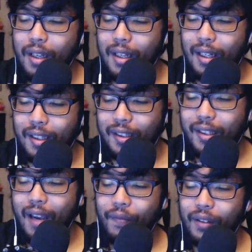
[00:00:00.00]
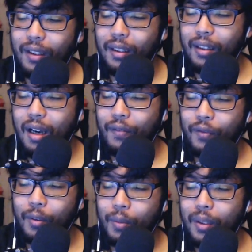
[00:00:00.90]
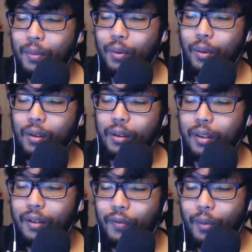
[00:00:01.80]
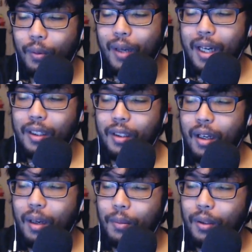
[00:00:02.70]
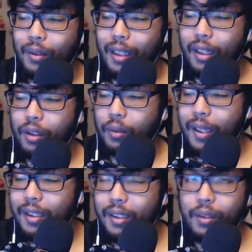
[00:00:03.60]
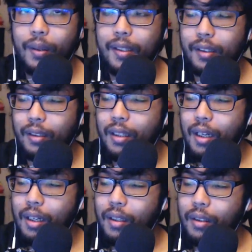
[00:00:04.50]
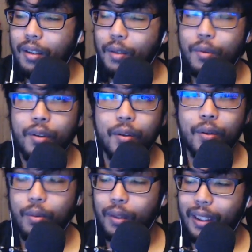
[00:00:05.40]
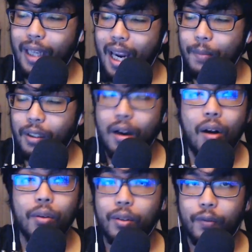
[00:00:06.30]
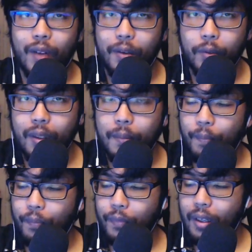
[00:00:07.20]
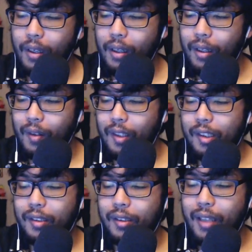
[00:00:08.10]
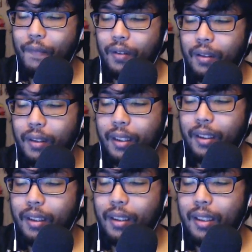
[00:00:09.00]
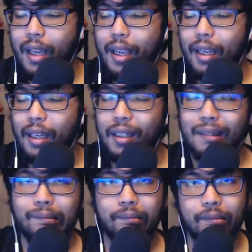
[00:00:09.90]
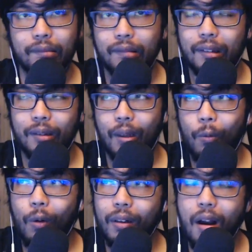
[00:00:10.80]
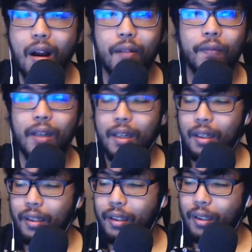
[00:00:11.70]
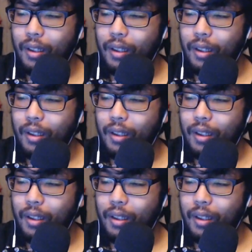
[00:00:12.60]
is definitely not for people who are looking for a Diablo, like a crazy, crazy, you know, new game to call their favorite. This is definitely a a one-off, you know,